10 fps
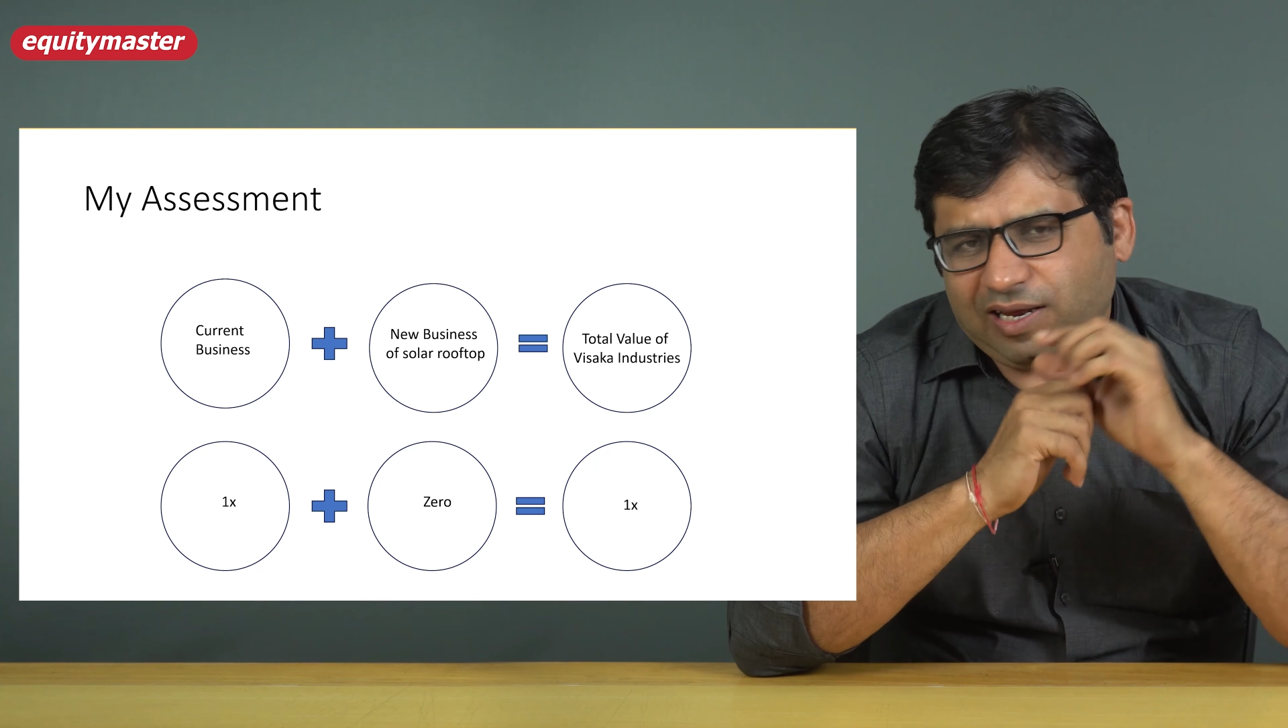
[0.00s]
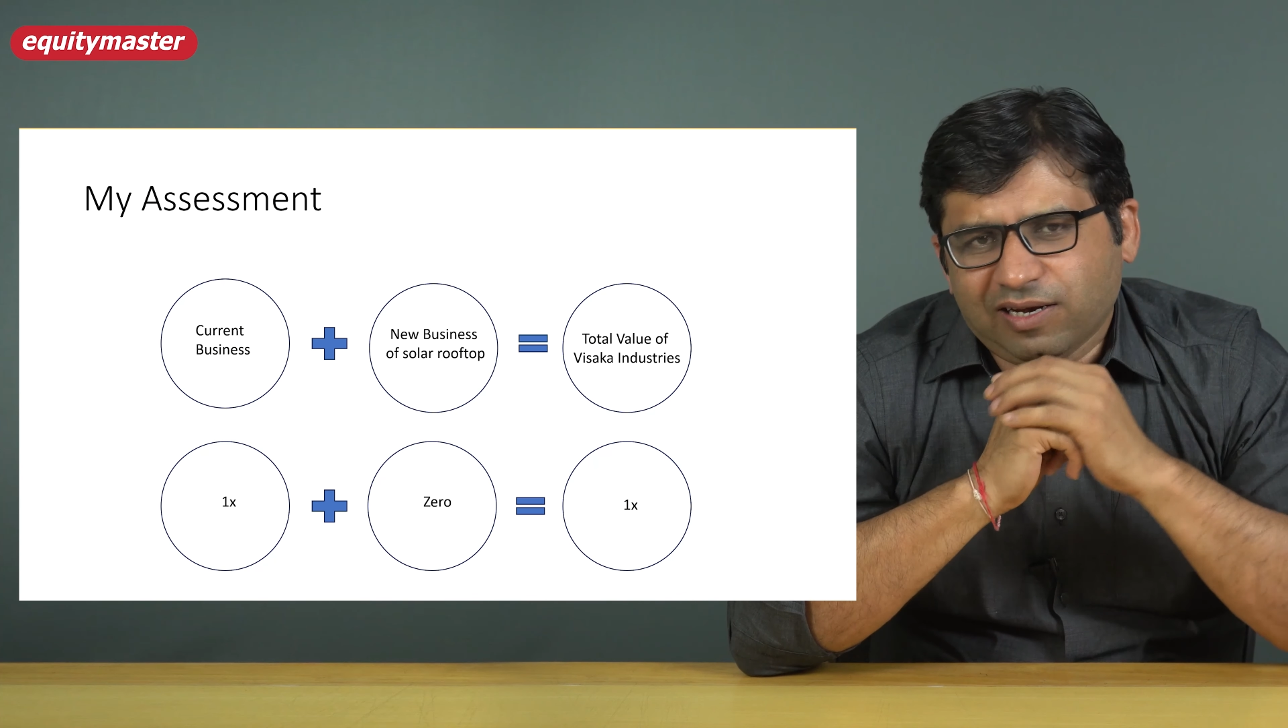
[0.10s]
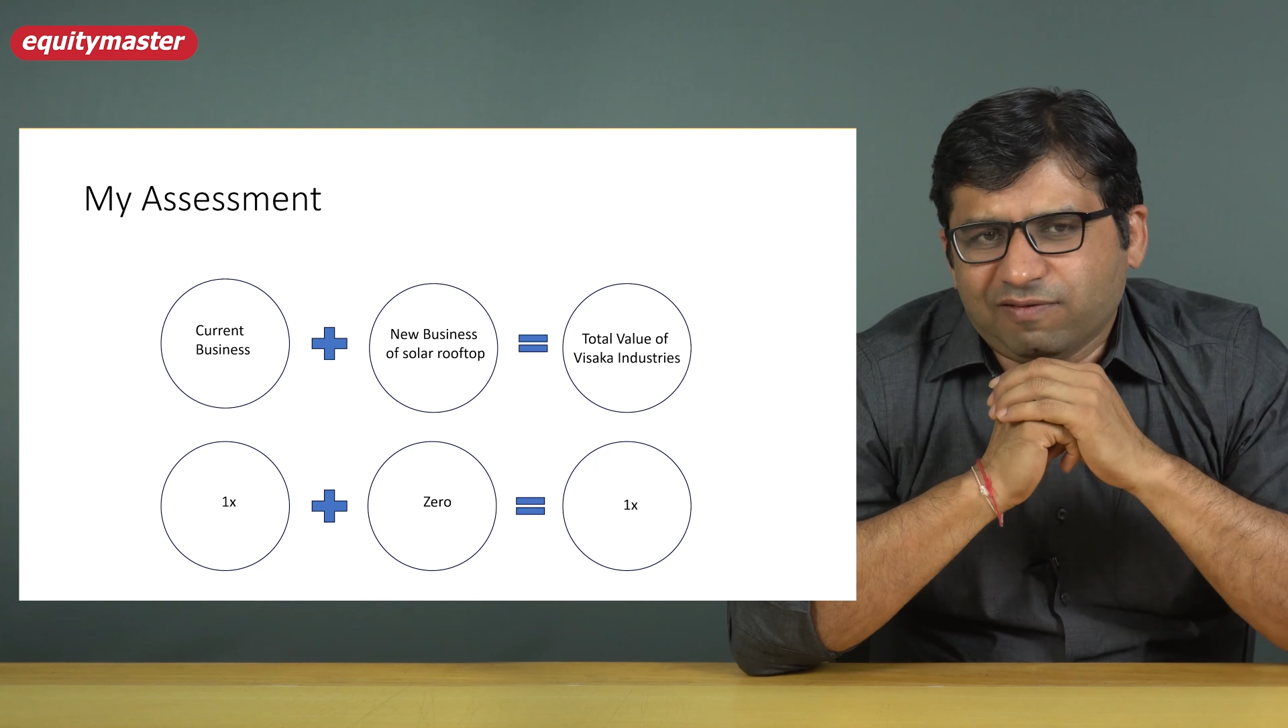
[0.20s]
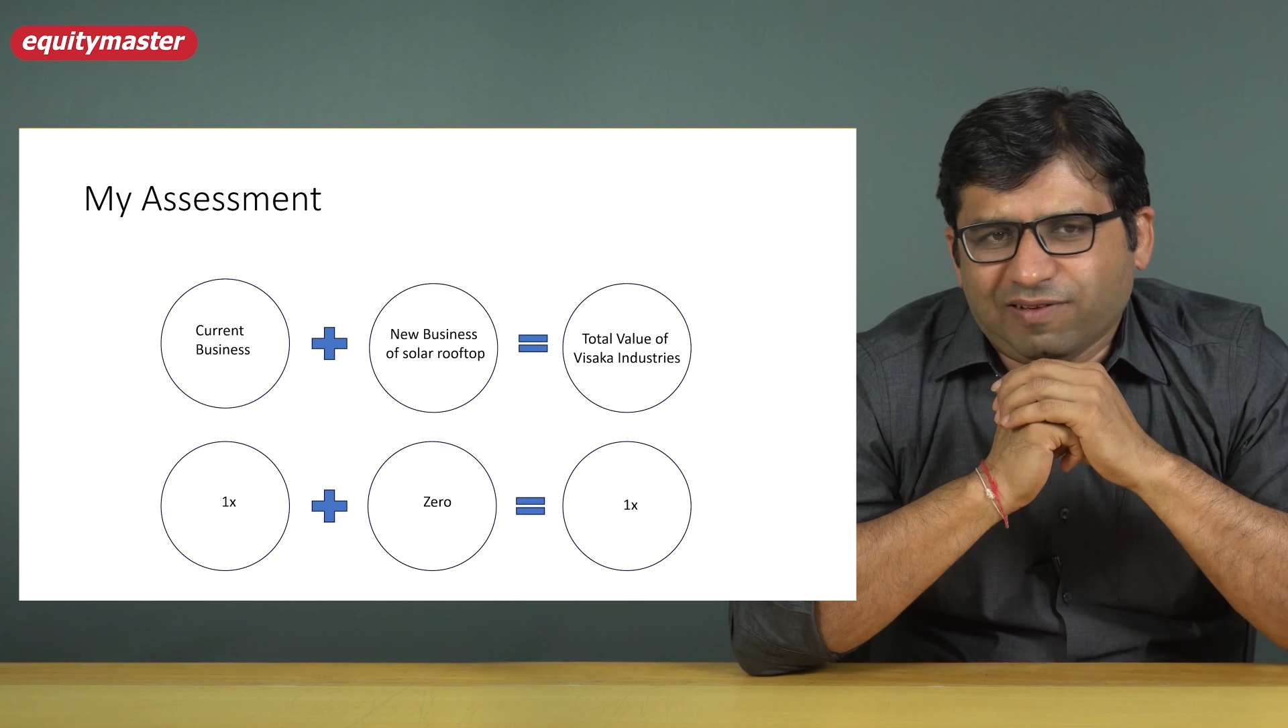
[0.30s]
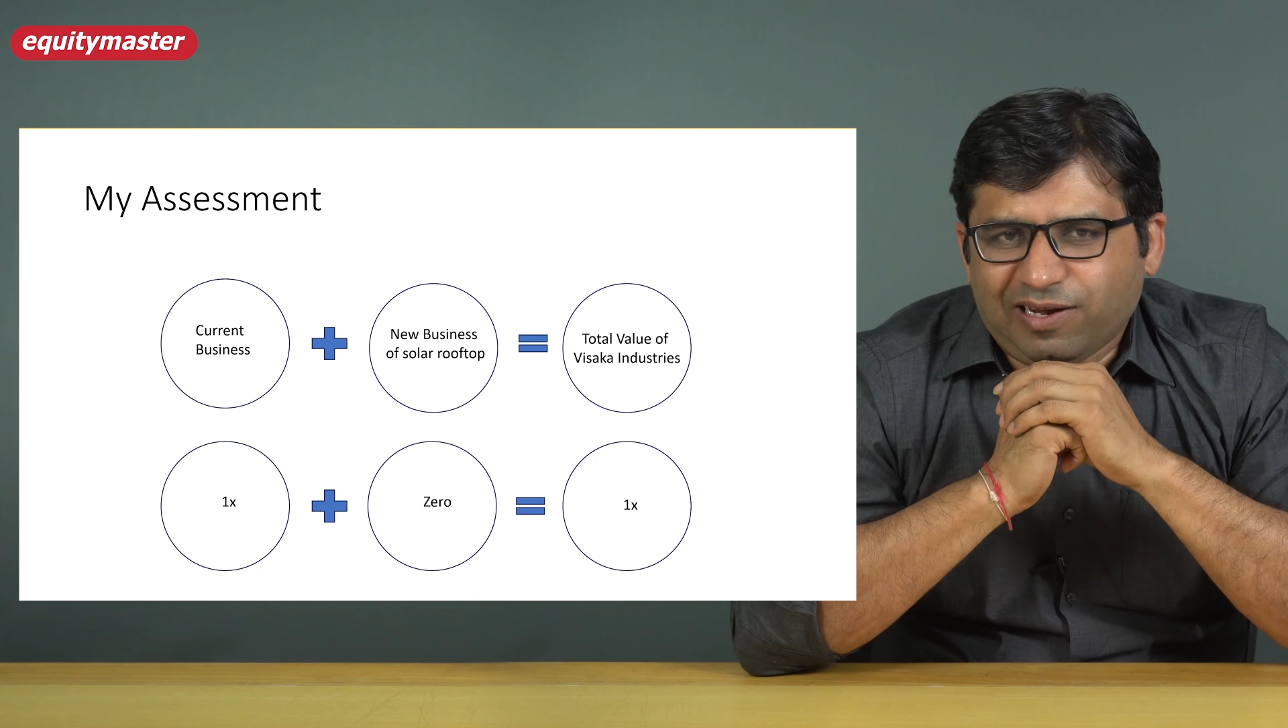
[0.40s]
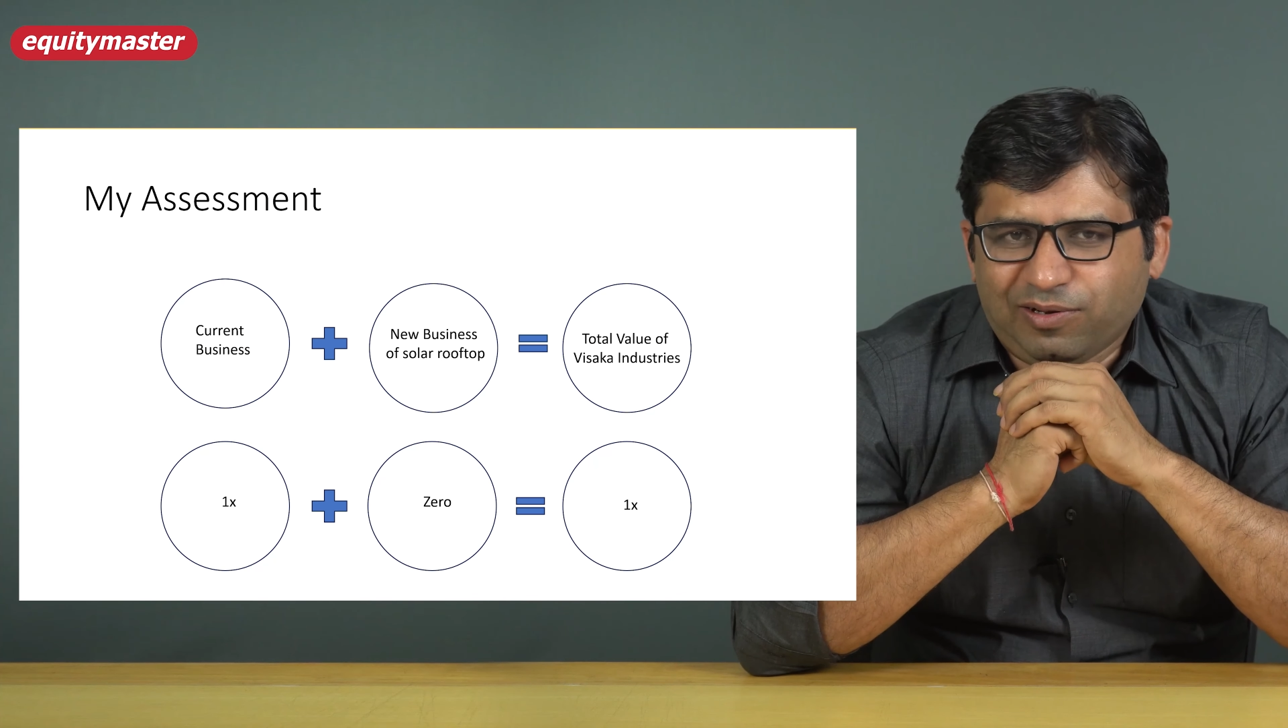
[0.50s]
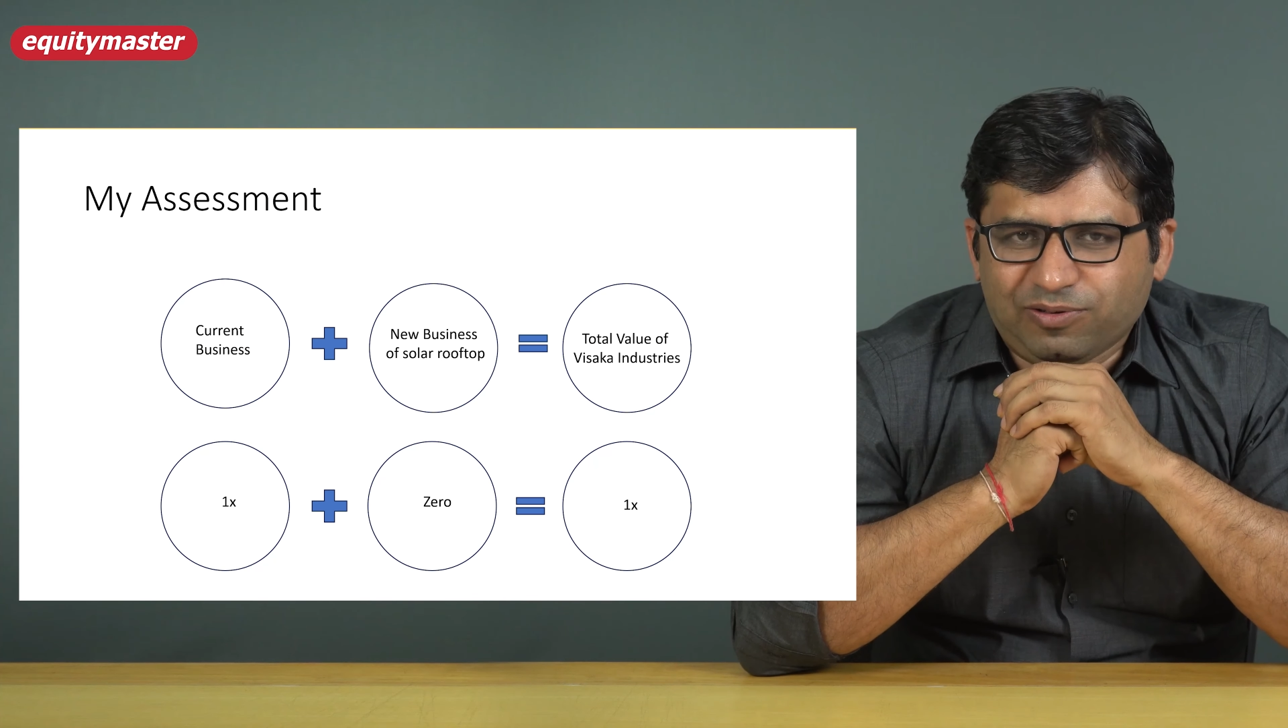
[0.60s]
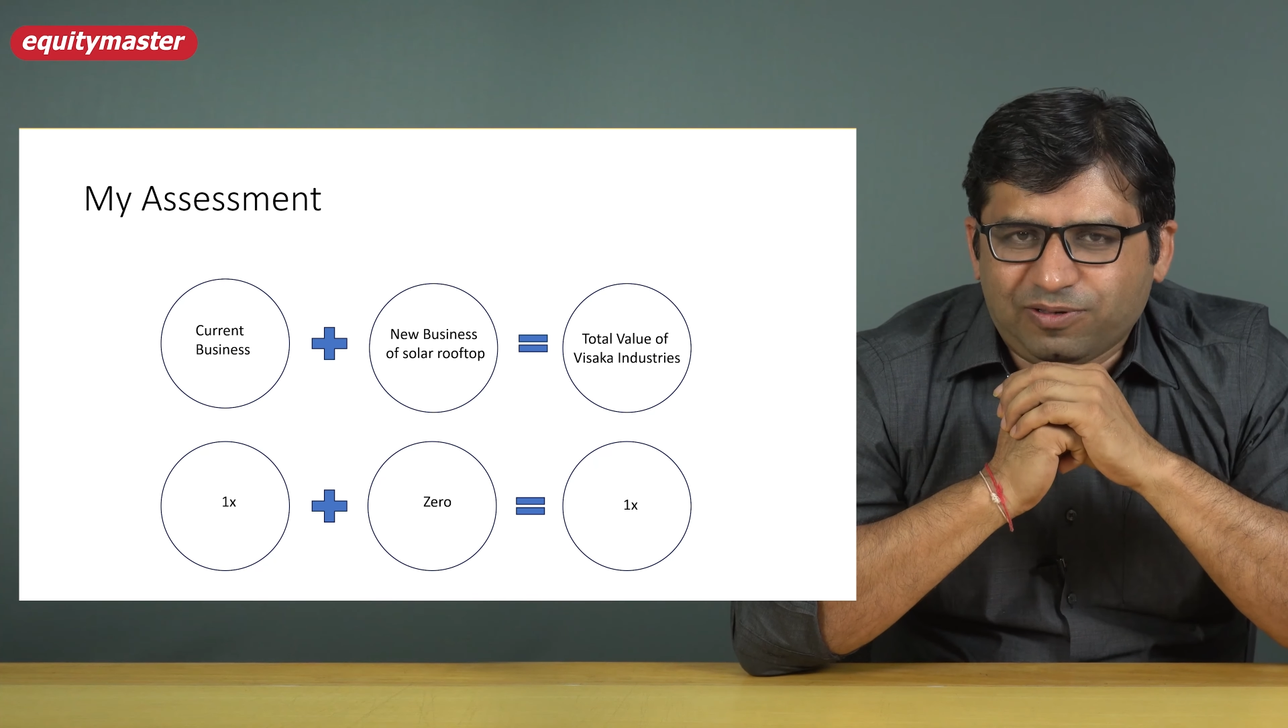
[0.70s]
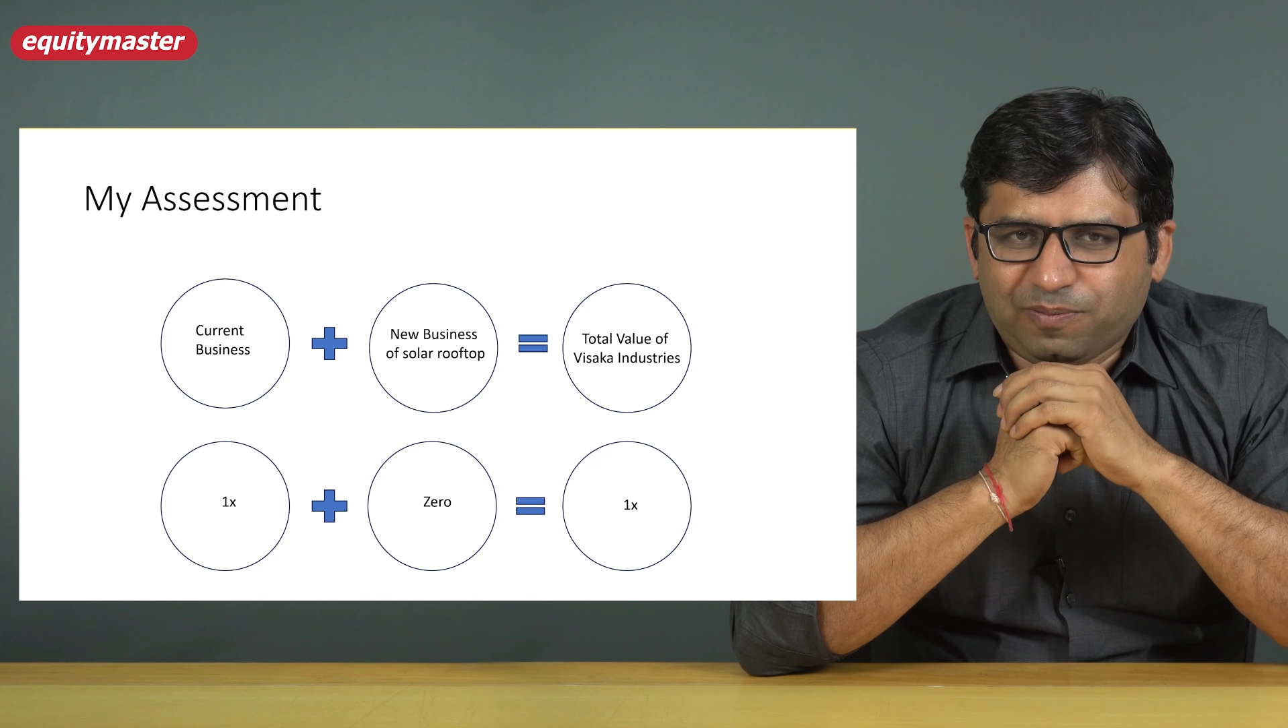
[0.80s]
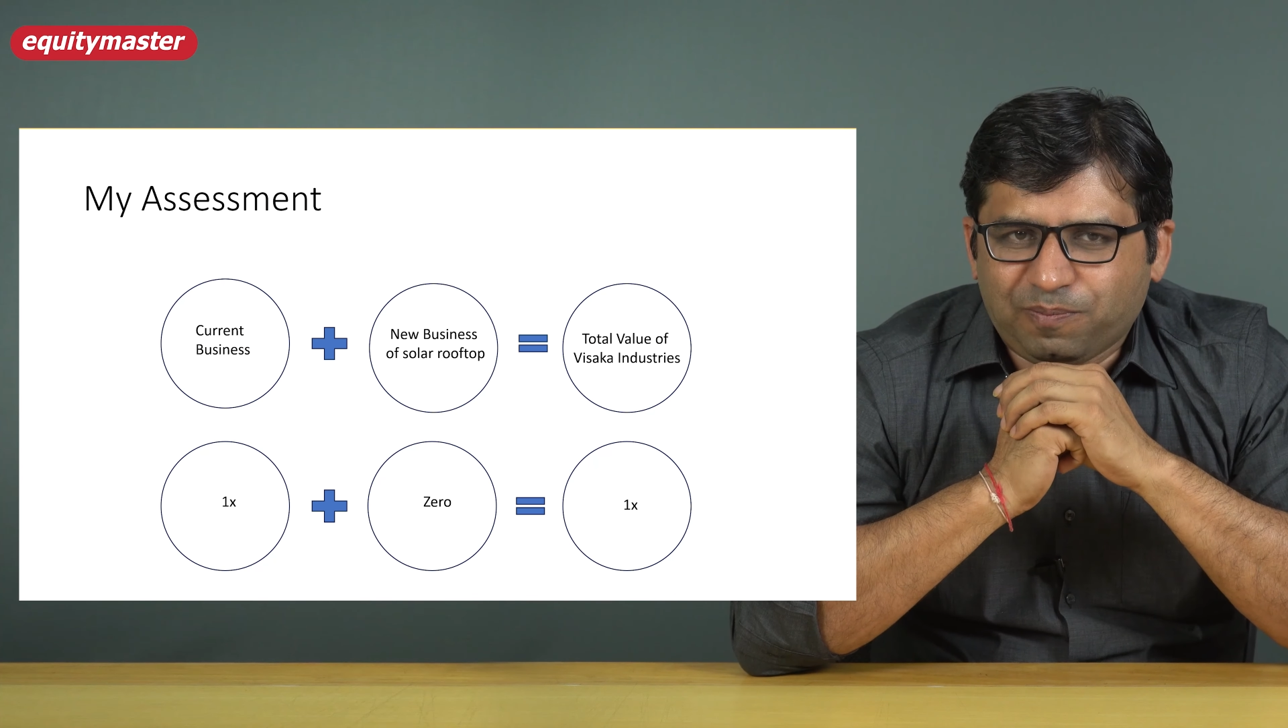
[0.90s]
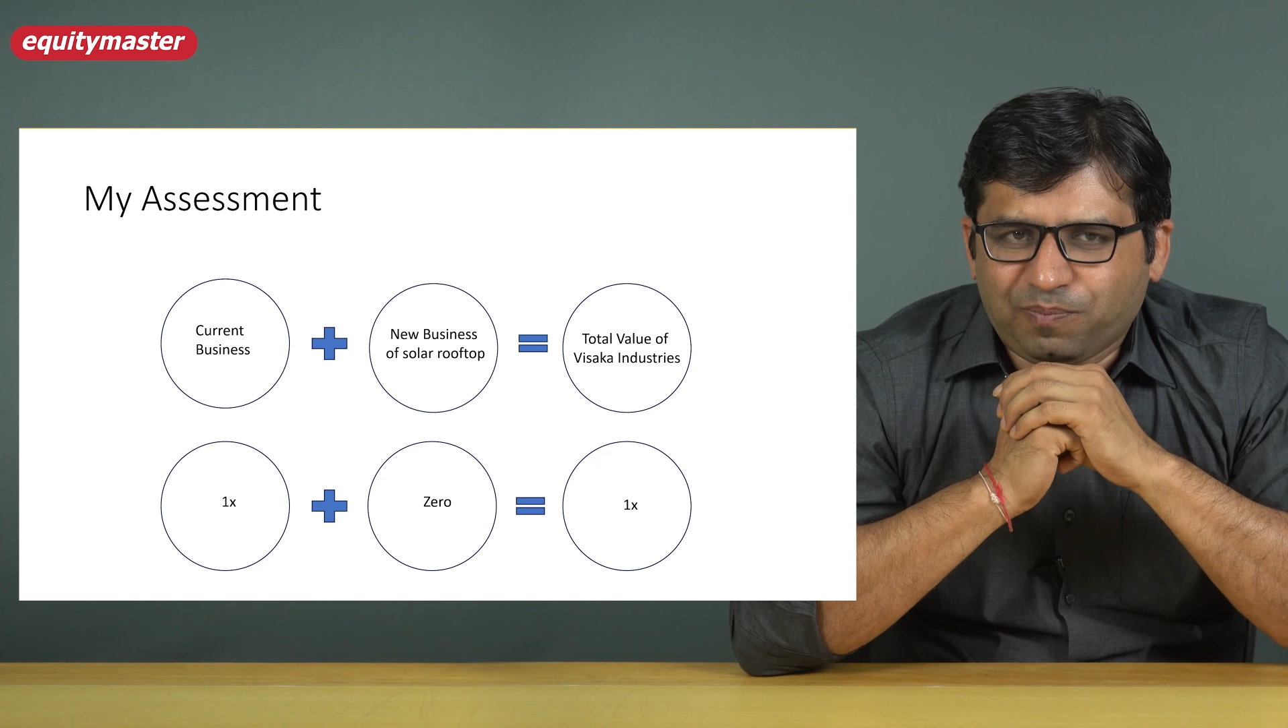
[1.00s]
undervalued.